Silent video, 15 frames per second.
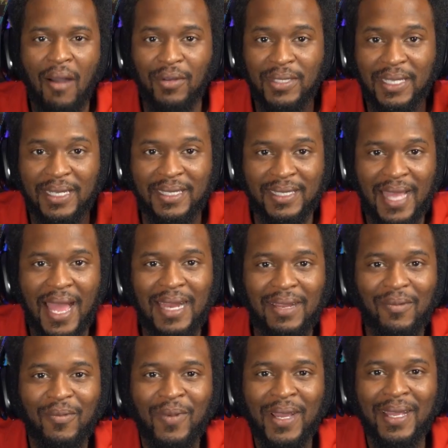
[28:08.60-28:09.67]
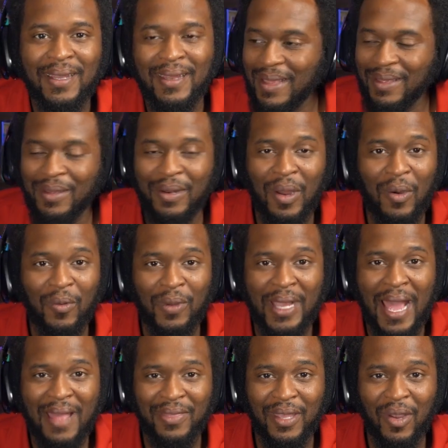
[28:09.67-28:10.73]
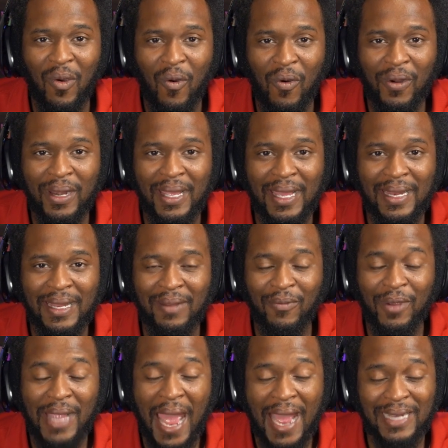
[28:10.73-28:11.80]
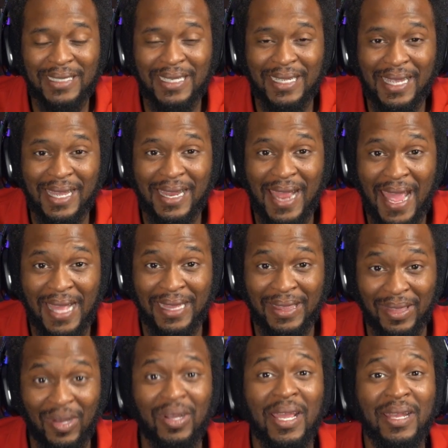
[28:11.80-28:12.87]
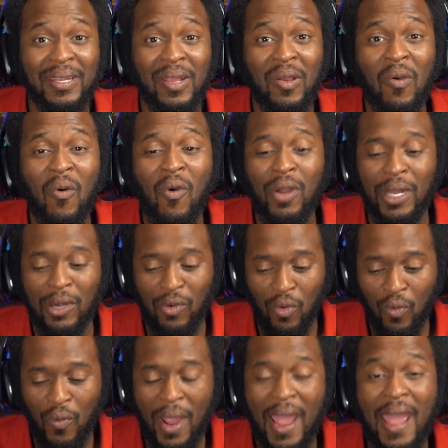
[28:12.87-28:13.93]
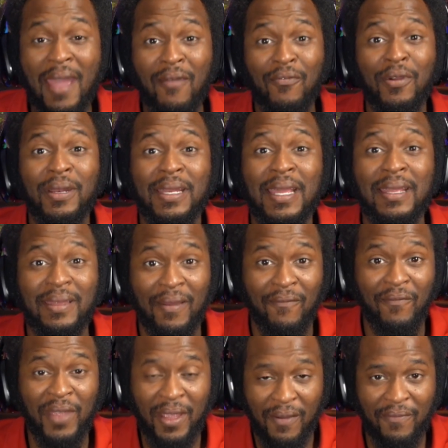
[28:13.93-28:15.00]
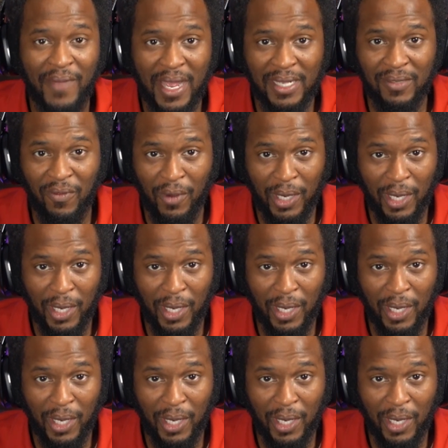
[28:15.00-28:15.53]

was excited when, you know, we got the Gorn in and we actually get a look at the Gorn, and whoever did the VFX for the